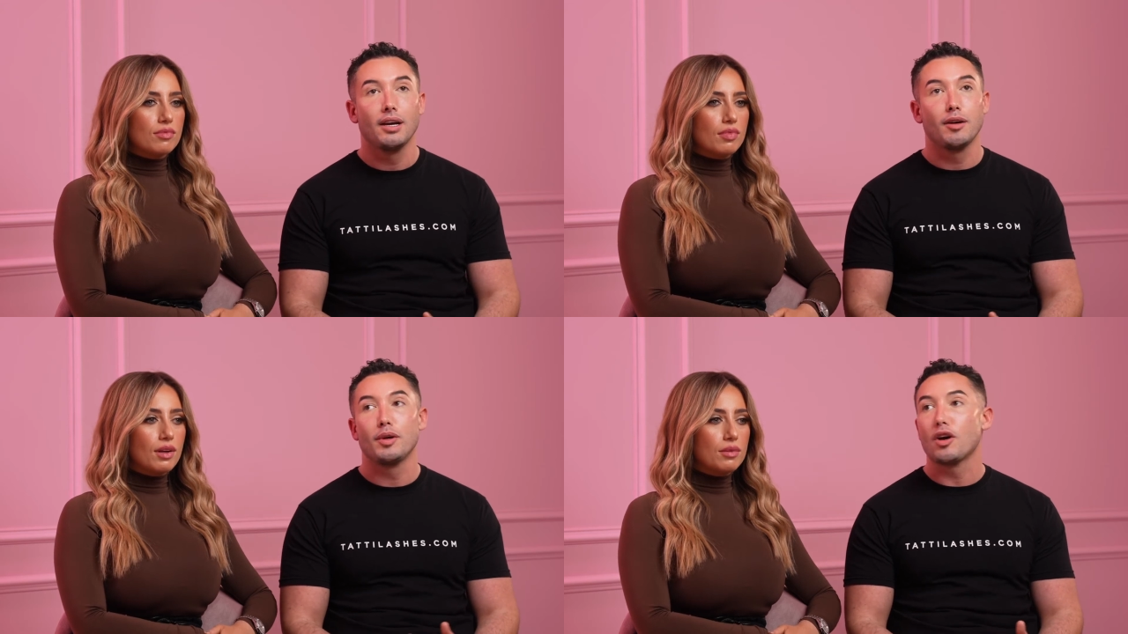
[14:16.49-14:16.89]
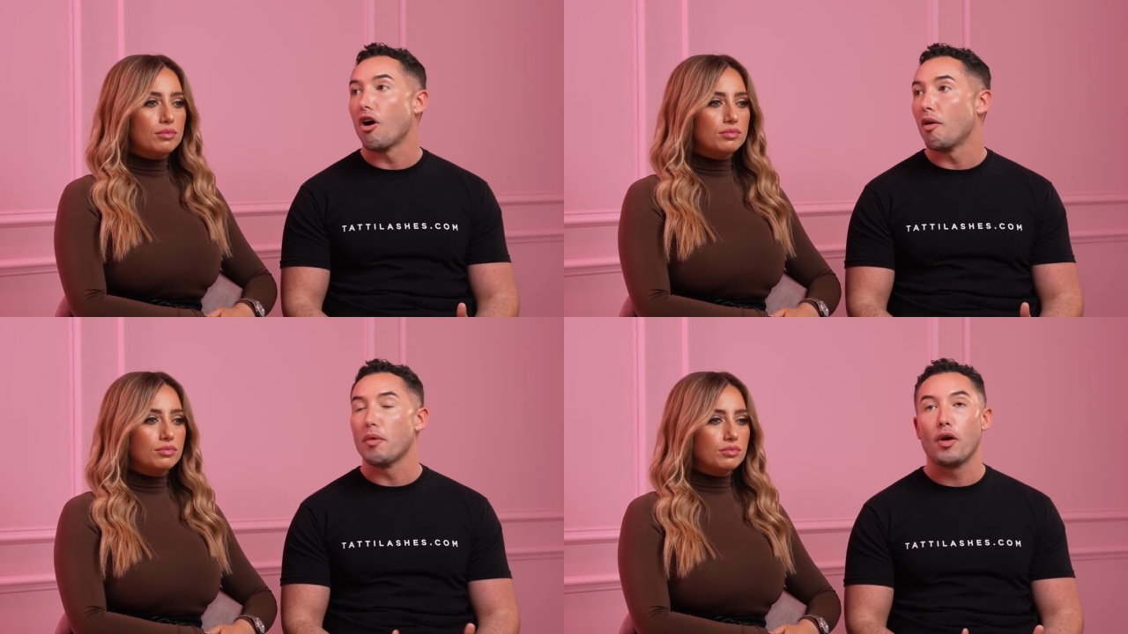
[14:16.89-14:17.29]
Speaker 1: we
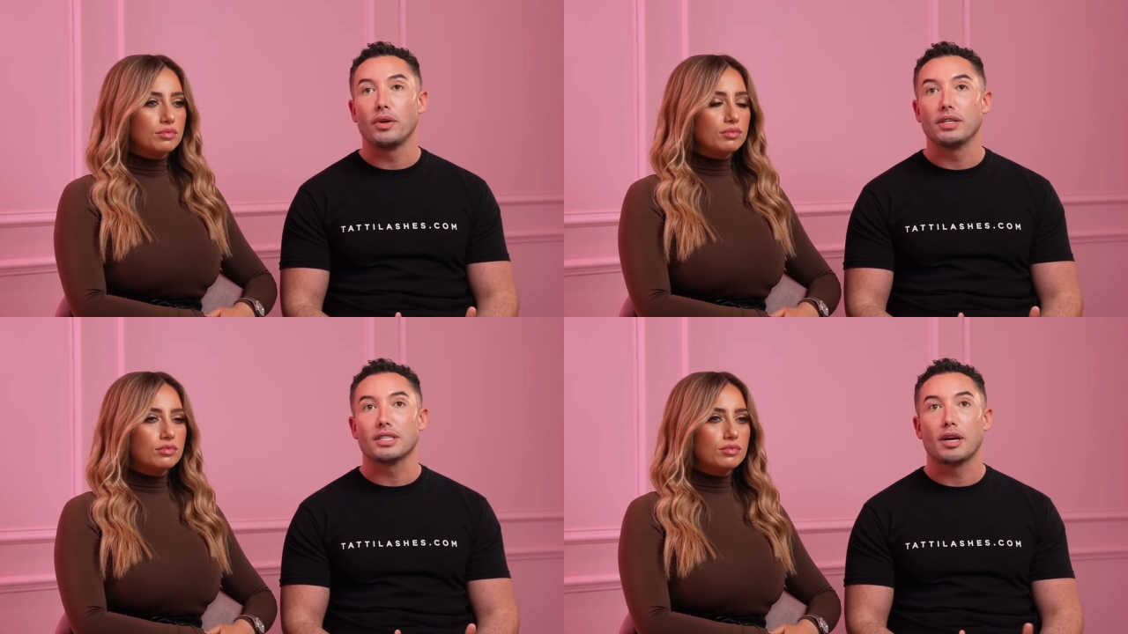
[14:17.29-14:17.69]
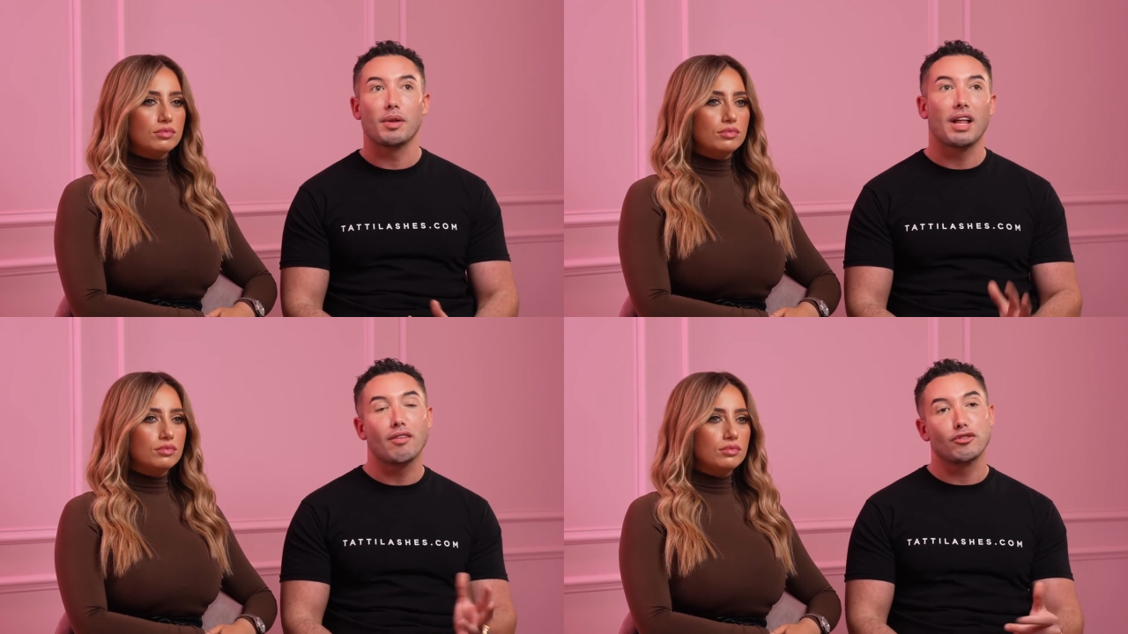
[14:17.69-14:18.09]
can't moan and say,
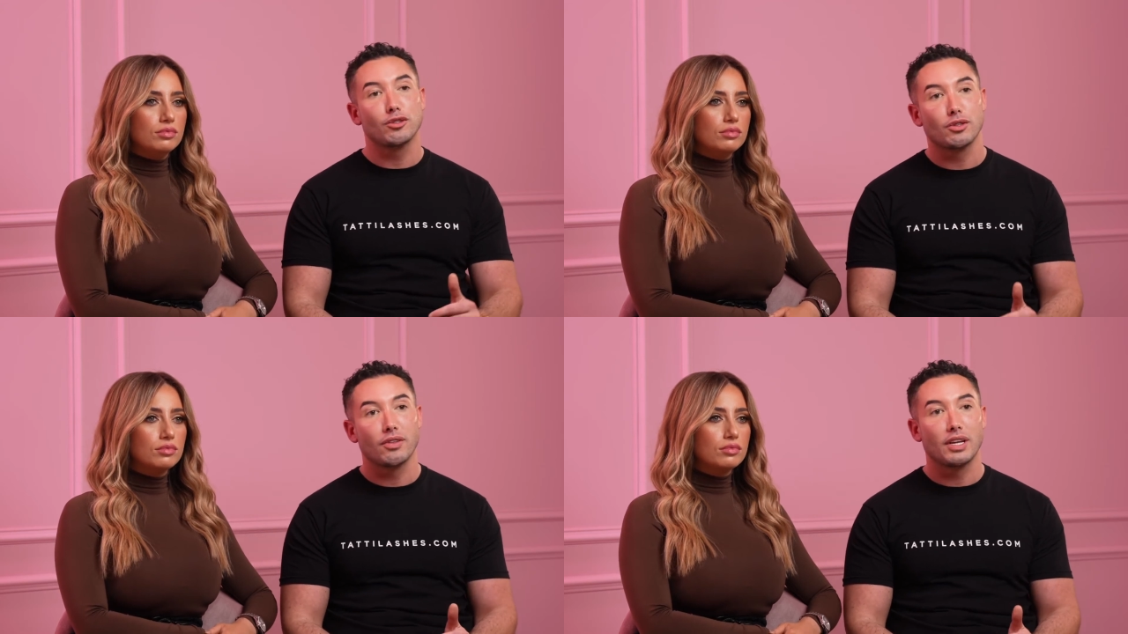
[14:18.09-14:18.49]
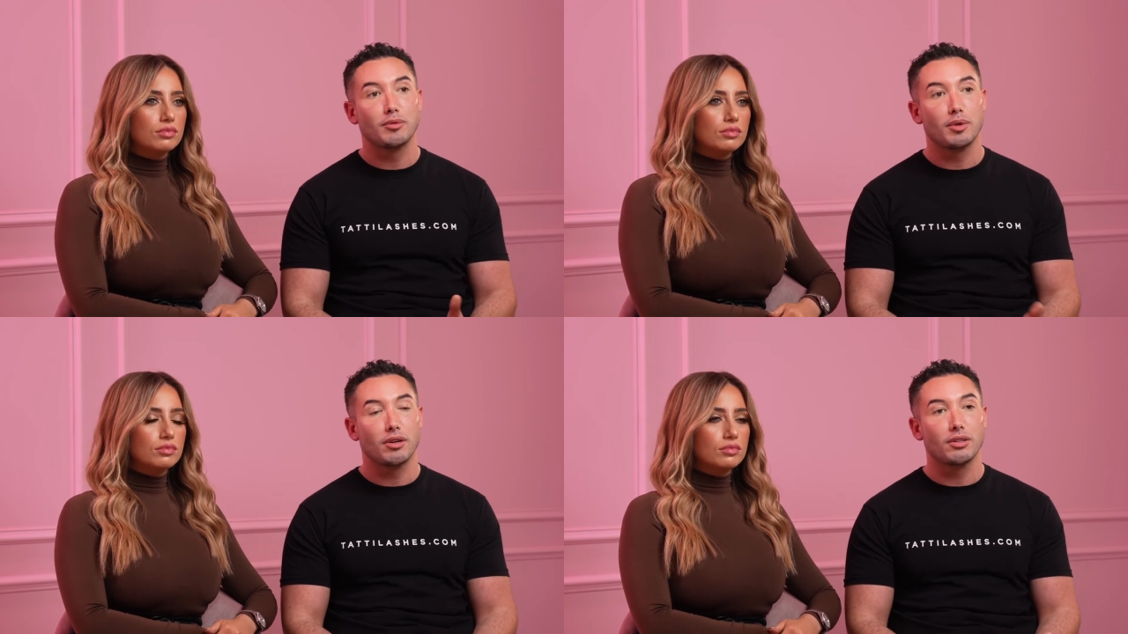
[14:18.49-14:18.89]
well, I've just done this
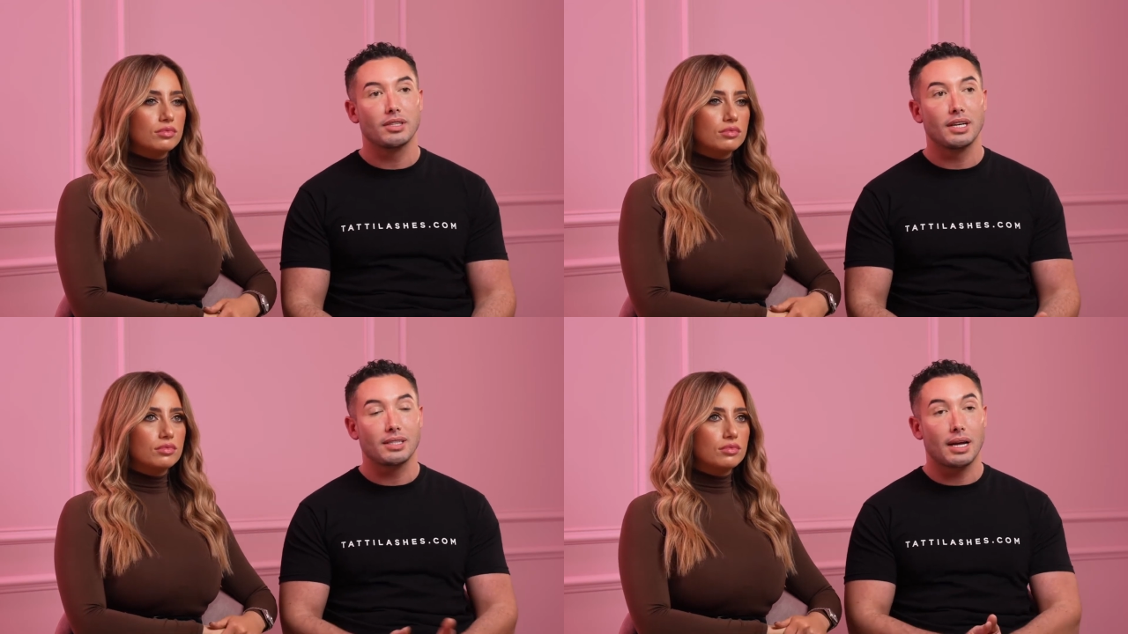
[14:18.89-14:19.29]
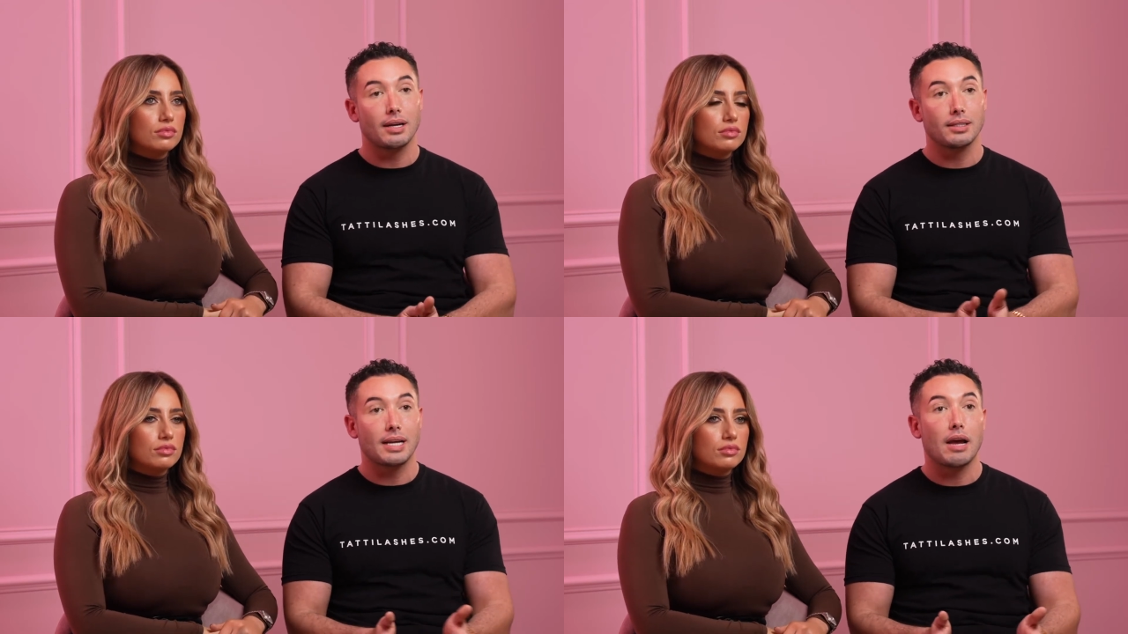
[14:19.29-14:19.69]
because it's like a
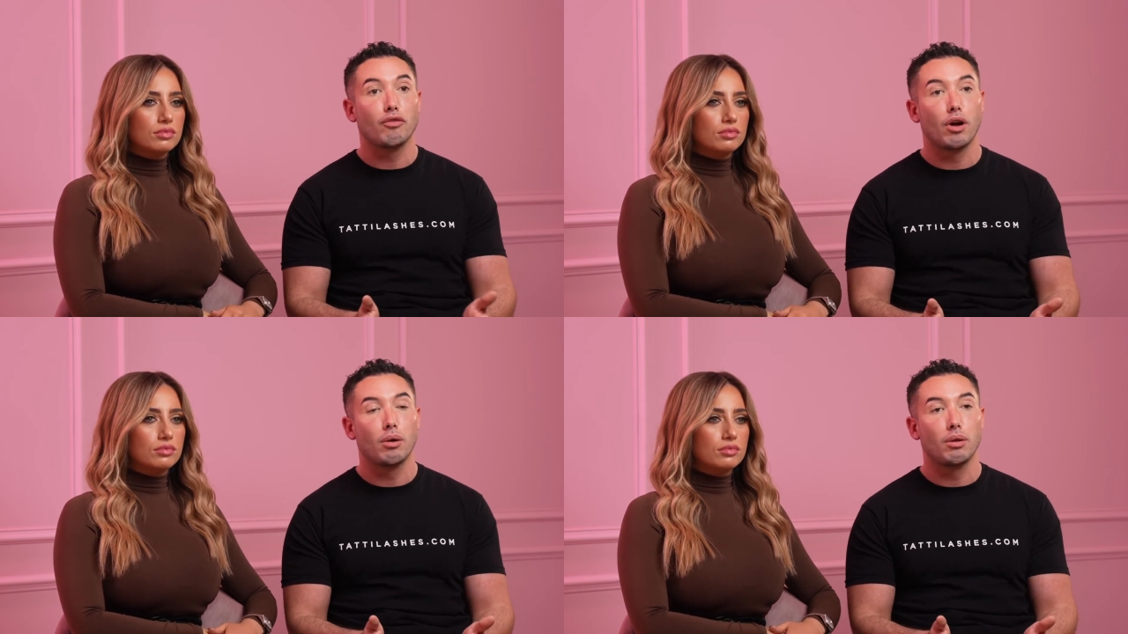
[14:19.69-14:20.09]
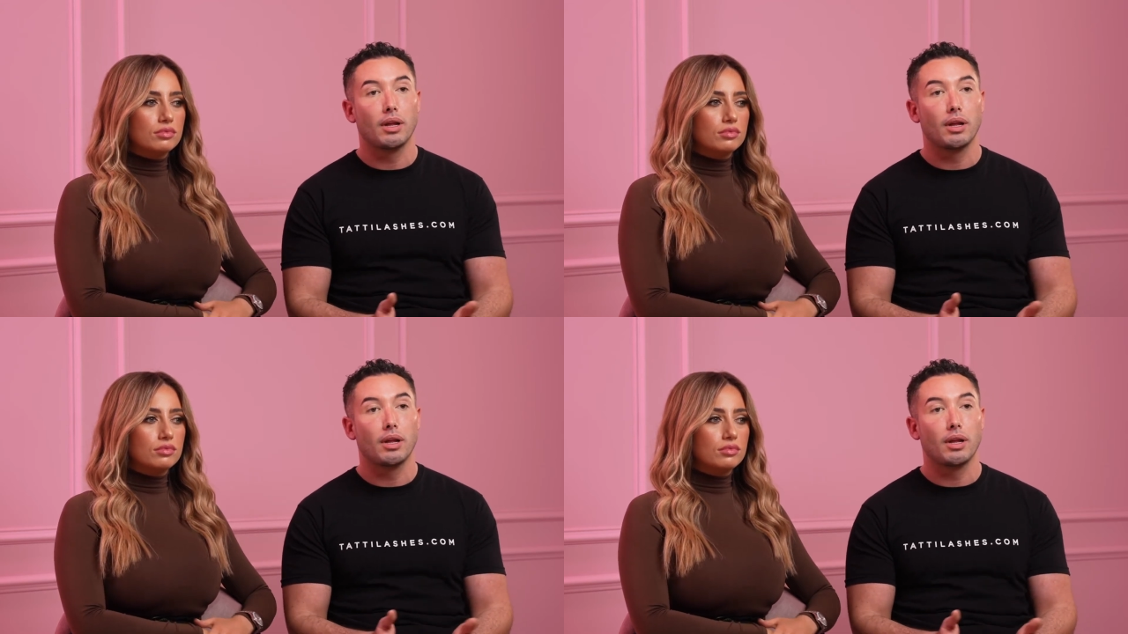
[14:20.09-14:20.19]
set role.